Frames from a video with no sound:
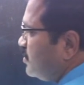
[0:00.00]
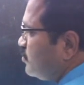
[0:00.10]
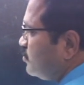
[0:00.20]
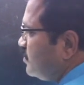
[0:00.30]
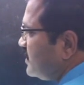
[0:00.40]
2
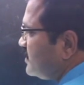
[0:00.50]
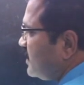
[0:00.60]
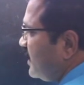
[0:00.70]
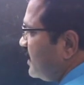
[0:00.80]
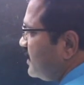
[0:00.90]
plus
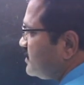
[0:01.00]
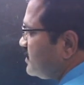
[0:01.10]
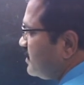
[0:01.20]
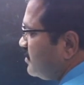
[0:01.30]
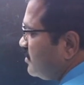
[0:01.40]
ions
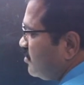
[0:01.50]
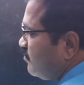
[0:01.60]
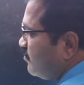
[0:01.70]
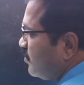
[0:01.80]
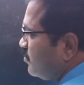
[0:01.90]

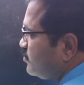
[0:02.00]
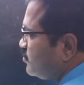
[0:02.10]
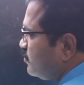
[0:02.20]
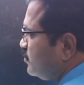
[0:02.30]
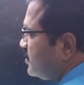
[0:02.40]
from
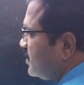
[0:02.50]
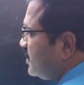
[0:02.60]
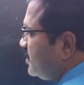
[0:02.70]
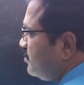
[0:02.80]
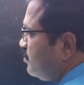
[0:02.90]
solution
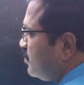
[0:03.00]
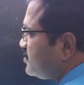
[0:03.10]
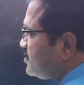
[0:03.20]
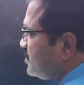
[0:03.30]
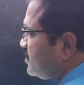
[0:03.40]

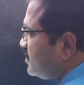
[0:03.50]
deposit